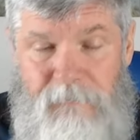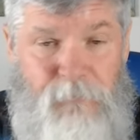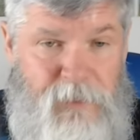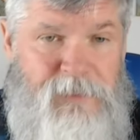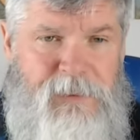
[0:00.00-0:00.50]

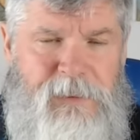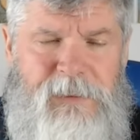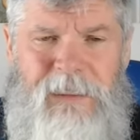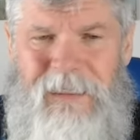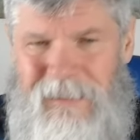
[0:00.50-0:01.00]
For
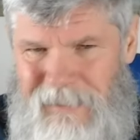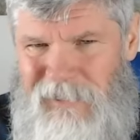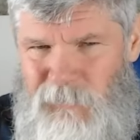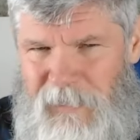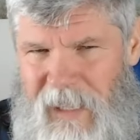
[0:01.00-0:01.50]
instance, this
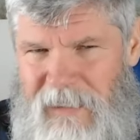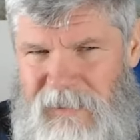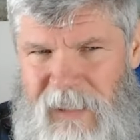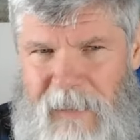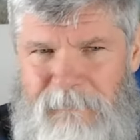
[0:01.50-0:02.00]
is what they had to
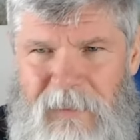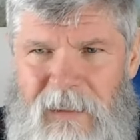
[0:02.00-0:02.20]
say.